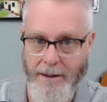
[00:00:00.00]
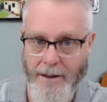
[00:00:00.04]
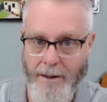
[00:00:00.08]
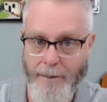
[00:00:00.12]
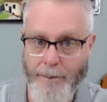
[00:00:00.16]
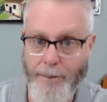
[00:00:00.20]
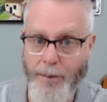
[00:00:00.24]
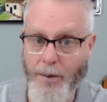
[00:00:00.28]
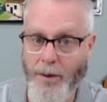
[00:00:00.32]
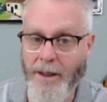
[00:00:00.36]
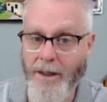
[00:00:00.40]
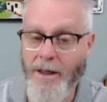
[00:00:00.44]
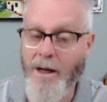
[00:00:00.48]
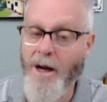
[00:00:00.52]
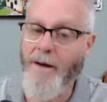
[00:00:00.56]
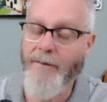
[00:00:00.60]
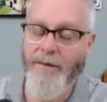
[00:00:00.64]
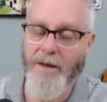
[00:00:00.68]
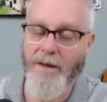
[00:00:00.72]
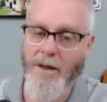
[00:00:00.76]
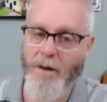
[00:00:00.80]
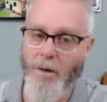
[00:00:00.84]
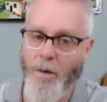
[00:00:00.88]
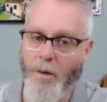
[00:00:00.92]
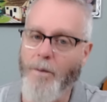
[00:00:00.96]
putting off
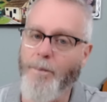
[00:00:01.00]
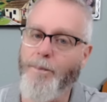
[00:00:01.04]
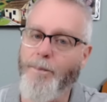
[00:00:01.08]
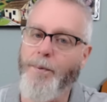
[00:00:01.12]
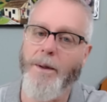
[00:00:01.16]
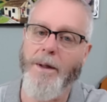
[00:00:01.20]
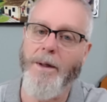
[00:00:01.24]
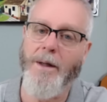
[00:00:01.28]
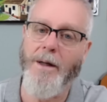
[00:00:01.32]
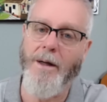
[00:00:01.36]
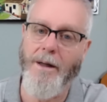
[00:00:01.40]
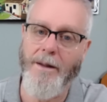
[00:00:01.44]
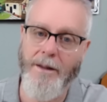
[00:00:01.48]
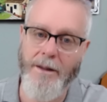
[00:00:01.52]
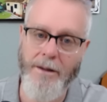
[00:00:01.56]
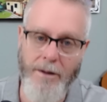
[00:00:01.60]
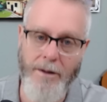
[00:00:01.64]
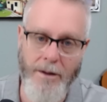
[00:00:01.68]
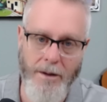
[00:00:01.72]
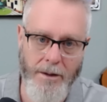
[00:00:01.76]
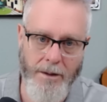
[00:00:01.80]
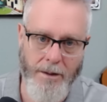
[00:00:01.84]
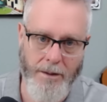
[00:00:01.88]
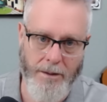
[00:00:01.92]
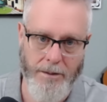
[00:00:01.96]
the old, putting on the
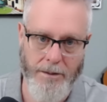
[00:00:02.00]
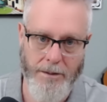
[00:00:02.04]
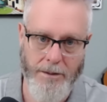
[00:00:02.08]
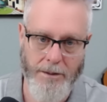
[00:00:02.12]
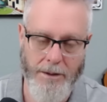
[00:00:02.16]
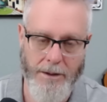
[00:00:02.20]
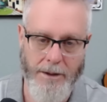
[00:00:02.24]
new.